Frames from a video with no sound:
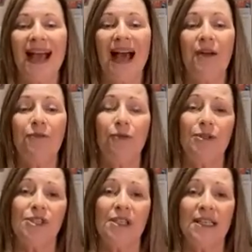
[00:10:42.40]

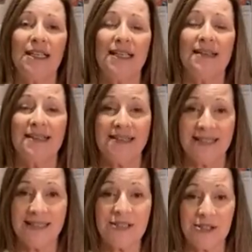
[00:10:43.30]
Unfortunately, this
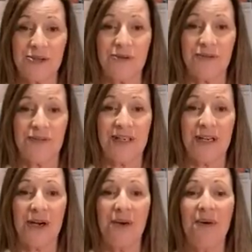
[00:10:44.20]
is a short
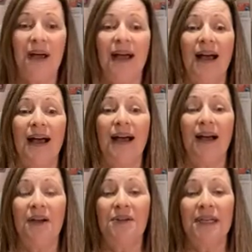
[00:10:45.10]
video
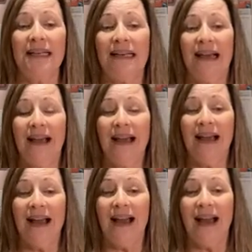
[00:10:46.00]
only.
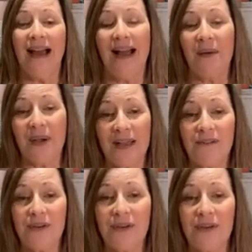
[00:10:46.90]

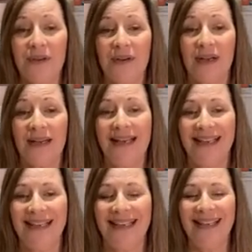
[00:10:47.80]
However,
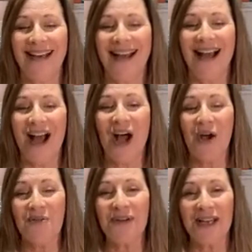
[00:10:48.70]

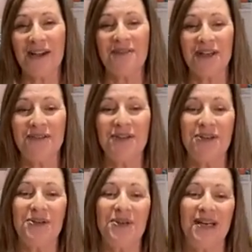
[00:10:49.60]
hopefully I've given
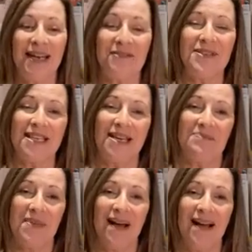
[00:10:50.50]
you enough to
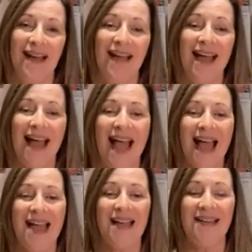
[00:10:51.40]
get by
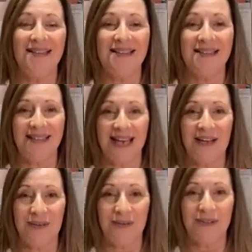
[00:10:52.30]
and start
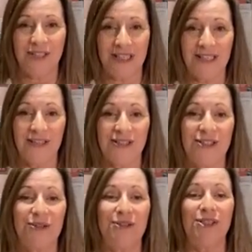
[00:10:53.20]
your
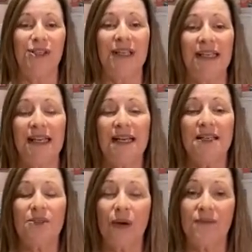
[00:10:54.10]
genealogical journey.
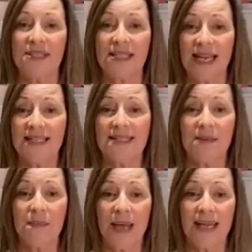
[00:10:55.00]
So I've discussed the
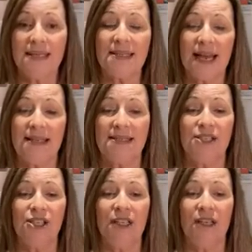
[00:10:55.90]
main tasks in
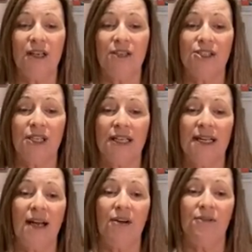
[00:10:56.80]

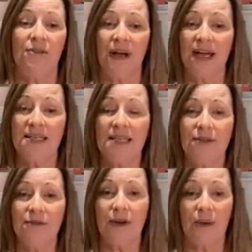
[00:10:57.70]
genealogy of finding
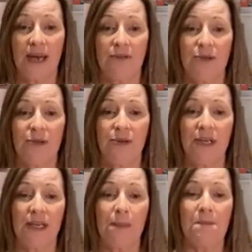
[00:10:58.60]
info and
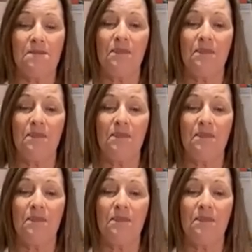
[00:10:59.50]
recording it.